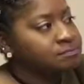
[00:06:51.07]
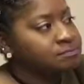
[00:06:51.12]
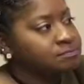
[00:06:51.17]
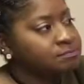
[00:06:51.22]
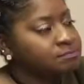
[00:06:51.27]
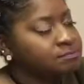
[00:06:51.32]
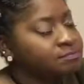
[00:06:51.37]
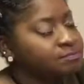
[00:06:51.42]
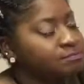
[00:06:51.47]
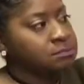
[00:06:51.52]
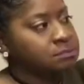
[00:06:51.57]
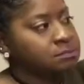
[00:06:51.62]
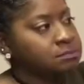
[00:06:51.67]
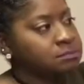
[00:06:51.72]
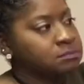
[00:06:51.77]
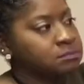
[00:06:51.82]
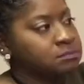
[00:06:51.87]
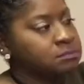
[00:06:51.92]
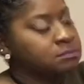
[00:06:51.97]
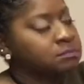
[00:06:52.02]

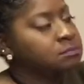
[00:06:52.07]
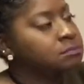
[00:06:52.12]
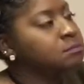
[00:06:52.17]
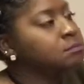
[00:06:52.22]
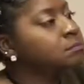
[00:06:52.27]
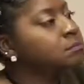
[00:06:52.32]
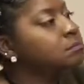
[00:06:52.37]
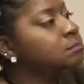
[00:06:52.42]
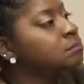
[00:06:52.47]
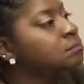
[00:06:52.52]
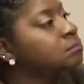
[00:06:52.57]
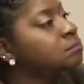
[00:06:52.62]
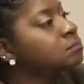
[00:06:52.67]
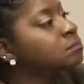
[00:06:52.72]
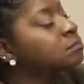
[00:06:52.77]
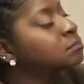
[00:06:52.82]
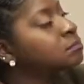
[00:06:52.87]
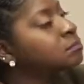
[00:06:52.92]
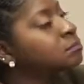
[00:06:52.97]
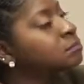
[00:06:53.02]

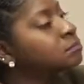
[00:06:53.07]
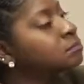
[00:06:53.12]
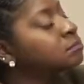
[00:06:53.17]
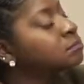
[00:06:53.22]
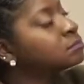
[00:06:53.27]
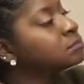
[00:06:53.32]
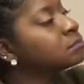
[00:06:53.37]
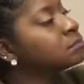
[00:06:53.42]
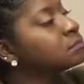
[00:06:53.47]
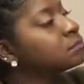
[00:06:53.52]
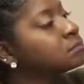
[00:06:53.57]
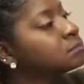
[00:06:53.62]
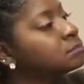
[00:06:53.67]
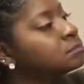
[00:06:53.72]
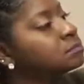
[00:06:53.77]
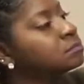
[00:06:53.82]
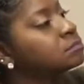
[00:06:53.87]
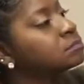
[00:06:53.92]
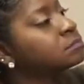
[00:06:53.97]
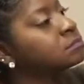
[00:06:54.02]

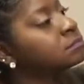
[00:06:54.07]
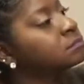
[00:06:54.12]
(not speaking)